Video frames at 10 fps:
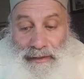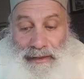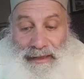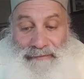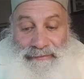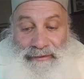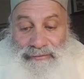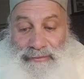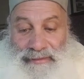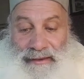If we
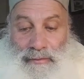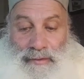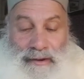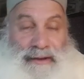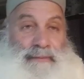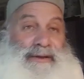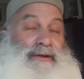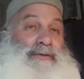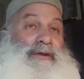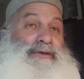don't do that work and we
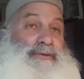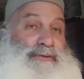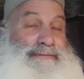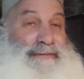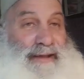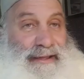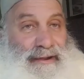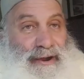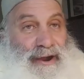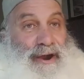don't unify
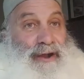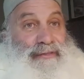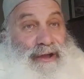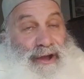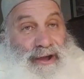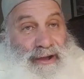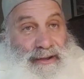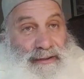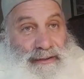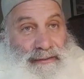the awe